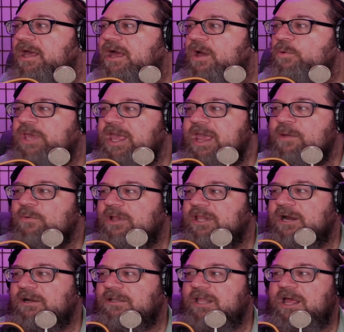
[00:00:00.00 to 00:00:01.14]
Okay,
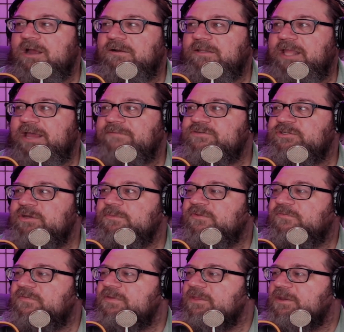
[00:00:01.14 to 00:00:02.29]
well, our live stream is
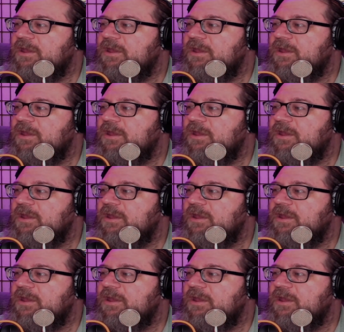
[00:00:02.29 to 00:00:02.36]
filling